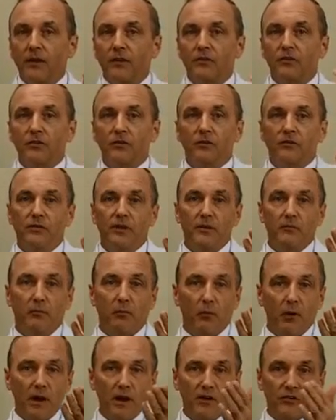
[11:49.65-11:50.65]
So if that
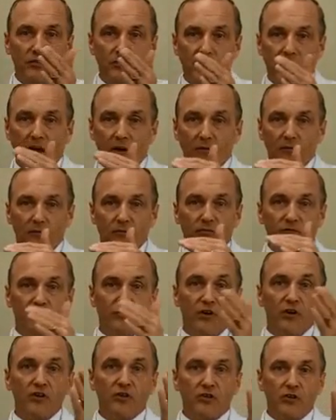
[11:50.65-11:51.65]
brain is not
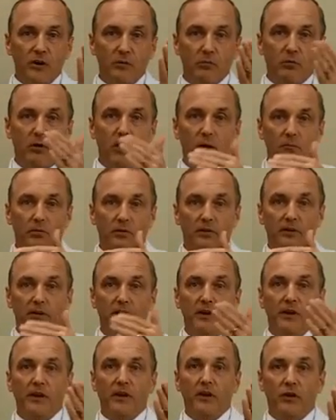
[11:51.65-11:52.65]
functioning
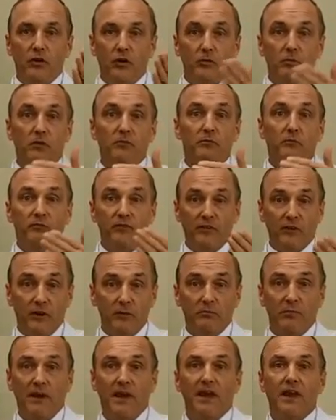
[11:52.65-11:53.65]
properly, you could be
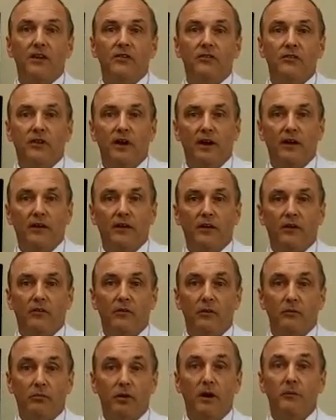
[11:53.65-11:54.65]
feeling pains down here,
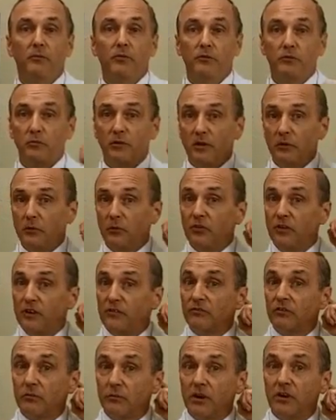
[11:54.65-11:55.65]
and the problem is really with
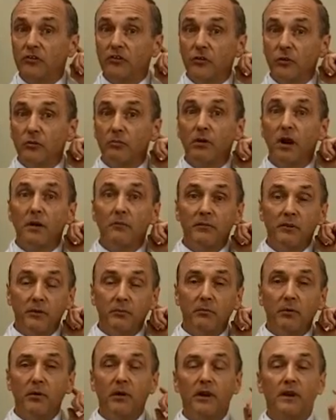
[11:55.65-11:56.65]
inflammation or a problem in the
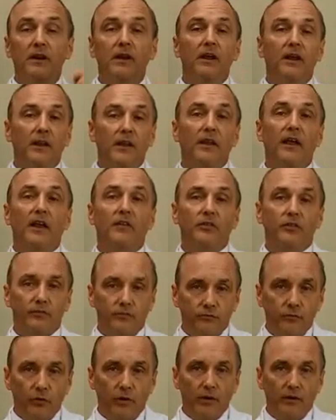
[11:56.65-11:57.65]
brain, not the
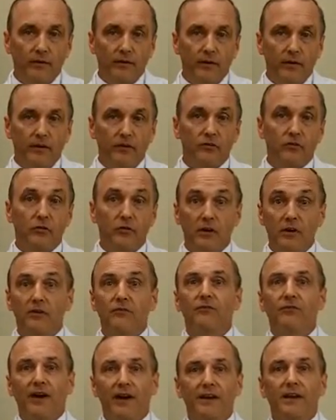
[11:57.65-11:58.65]
foot. So you need
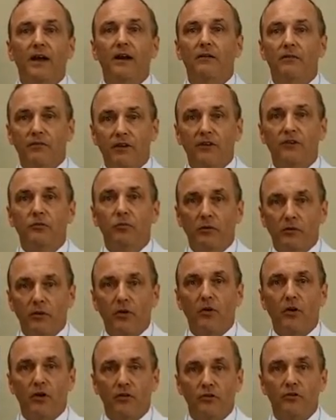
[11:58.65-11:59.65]
to find out if that's what the
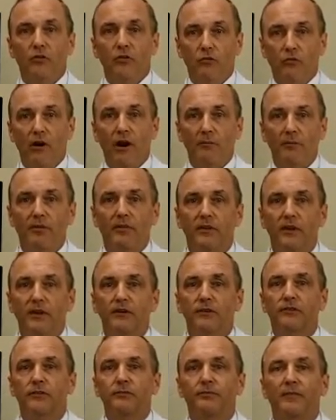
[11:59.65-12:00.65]
cause of your
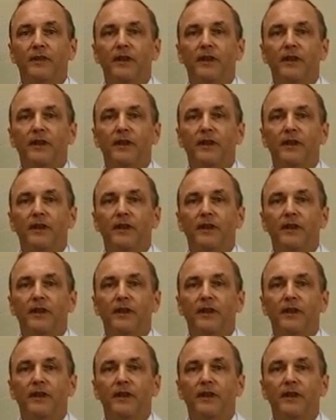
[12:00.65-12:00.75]
neuropathy is.